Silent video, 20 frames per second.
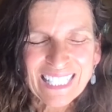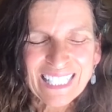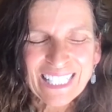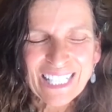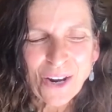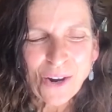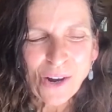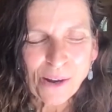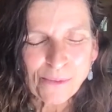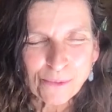
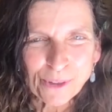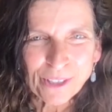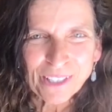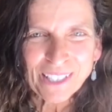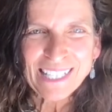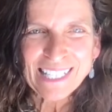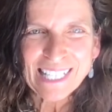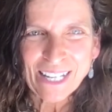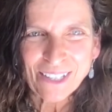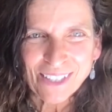I'm
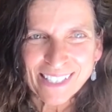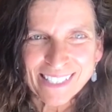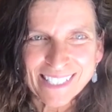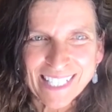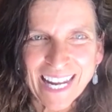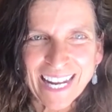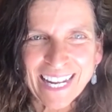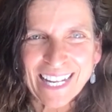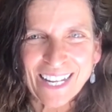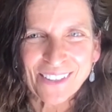really down on
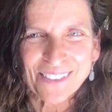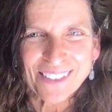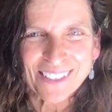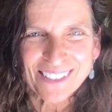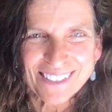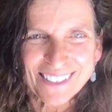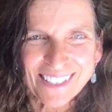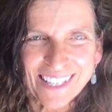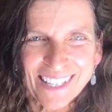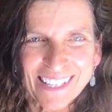takeout
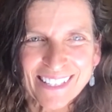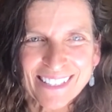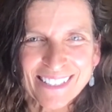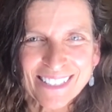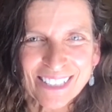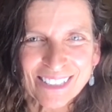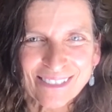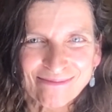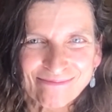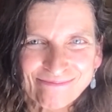these
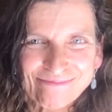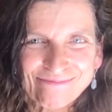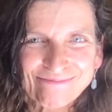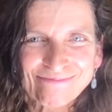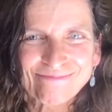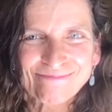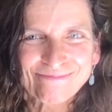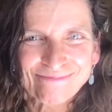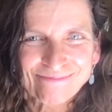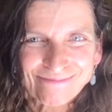days.
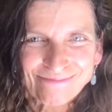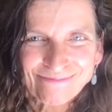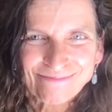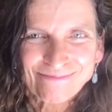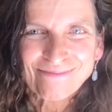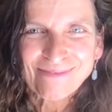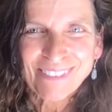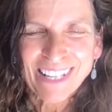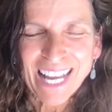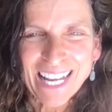
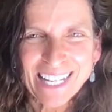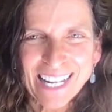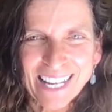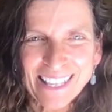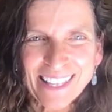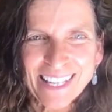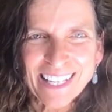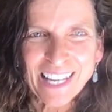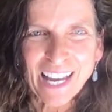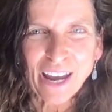And I
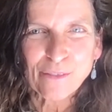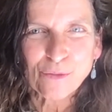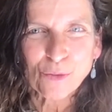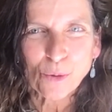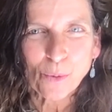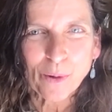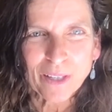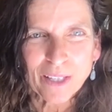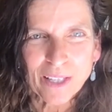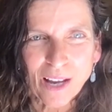think
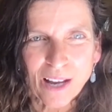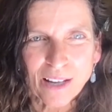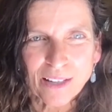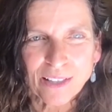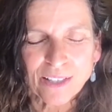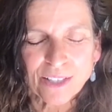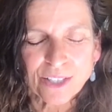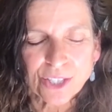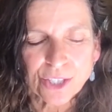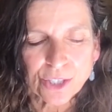everyone got
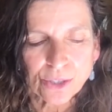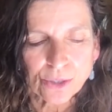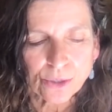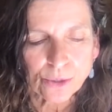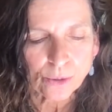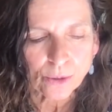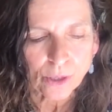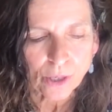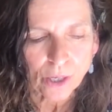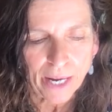
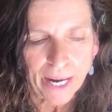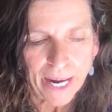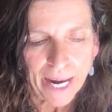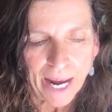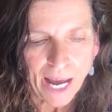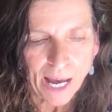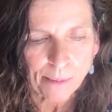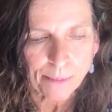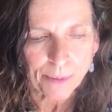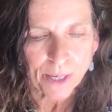into a
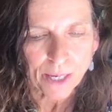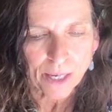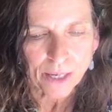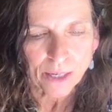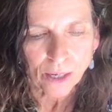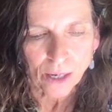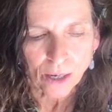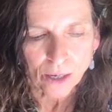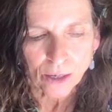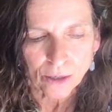
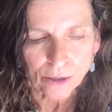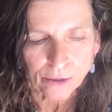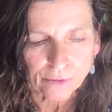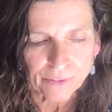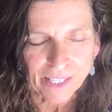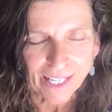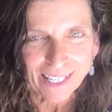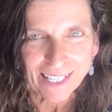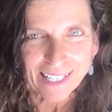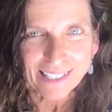habit
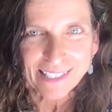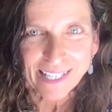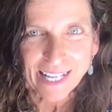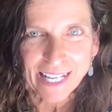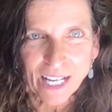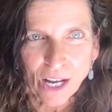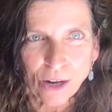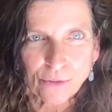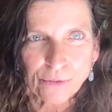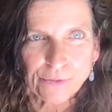of getting
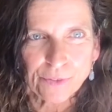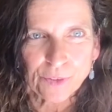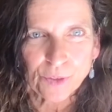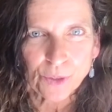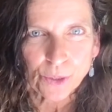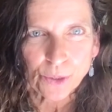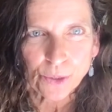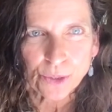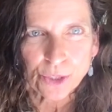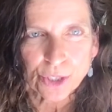takeout
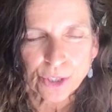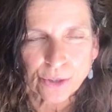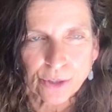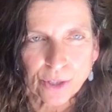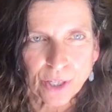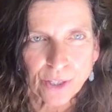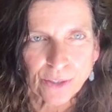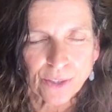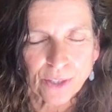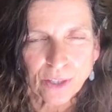food
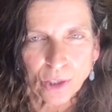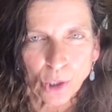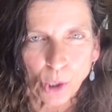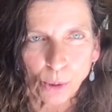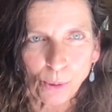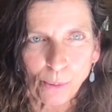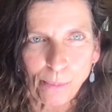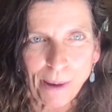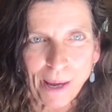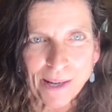during the
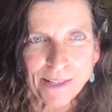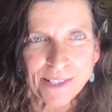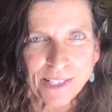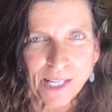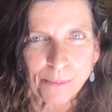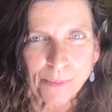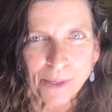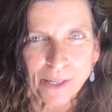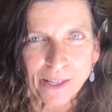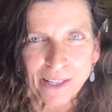global
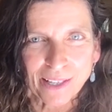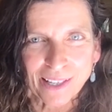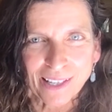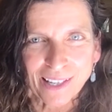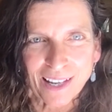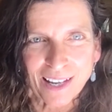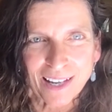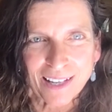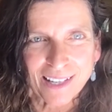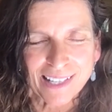pandemic.
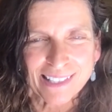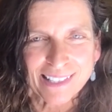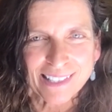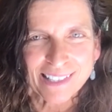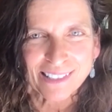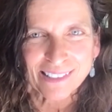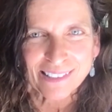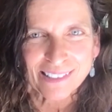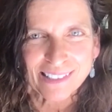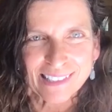And I
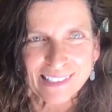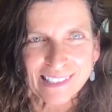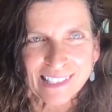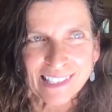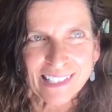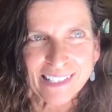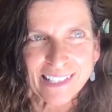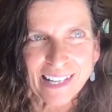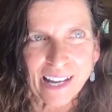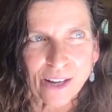still see
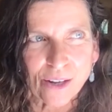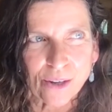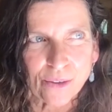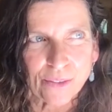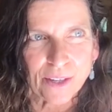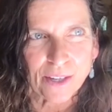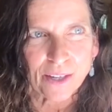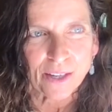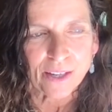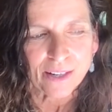it now
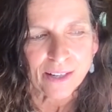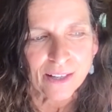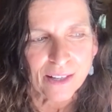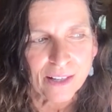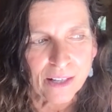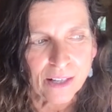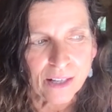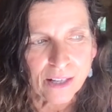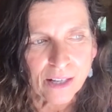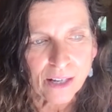that,
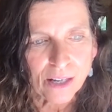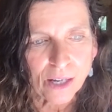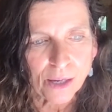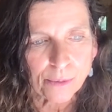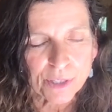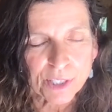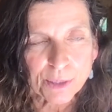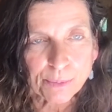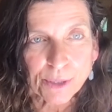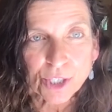
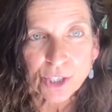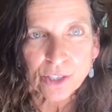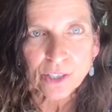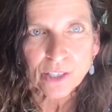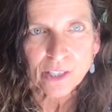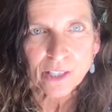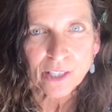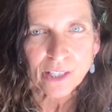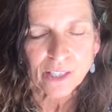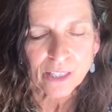
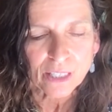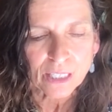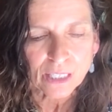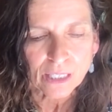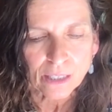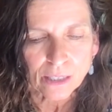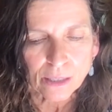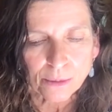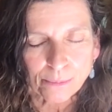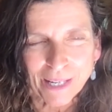especially
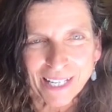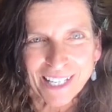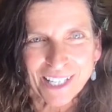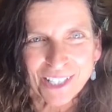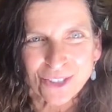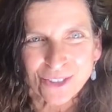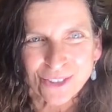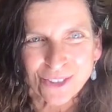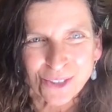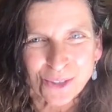in my
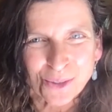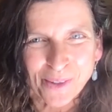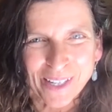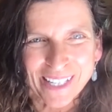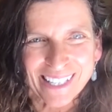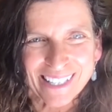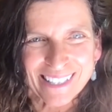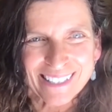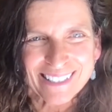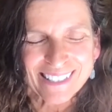kids are in their
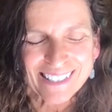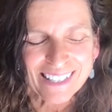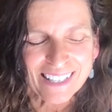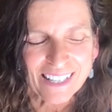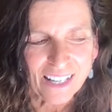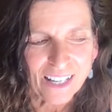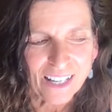20s,